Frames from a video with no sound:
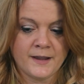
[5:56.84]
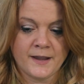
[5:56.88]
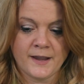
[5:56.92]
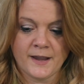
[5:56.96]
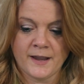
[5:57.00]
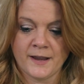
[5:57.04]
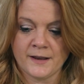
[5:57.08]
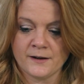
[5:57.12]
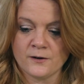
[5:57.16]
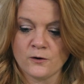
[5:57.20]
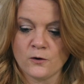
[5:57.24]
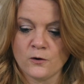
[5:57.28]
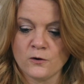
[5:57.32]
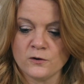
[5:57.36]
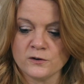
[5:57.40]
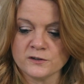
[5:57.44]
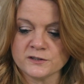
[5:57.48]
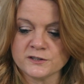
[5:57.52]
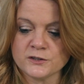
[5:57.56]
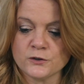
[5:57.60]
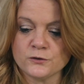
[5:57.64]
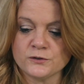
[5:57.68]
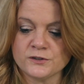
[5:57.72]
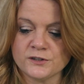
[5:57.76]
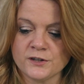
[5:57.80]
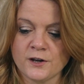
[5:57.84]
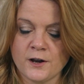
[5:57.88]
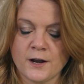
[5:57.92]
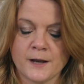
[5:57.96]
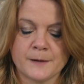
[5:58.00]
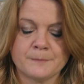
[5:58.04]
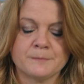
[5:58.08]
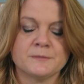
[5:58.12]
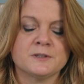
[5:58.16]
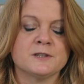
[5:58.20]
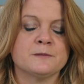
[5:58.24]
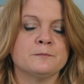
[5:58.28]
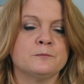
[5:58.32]
and also
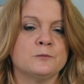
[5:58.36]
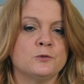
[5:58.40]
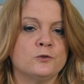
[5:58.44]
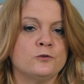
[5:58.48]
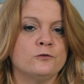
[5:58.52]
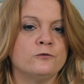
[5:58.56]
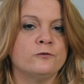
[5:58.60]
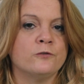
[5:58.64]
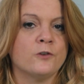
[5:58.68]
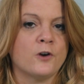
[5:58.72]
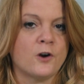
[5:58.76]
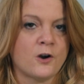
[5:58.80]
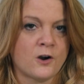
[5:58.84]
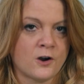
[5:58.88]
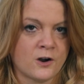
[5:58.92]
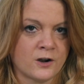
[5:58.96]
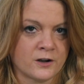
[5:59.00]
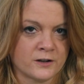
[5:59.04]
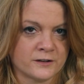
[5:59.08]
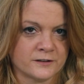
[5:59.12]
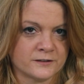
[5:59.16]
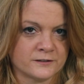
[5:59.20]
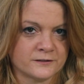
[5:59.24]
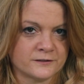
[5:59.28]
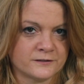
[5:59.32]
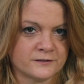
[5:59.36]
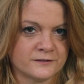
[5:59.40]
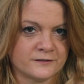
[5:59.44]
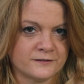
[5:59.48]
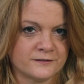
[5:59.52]
time to move on.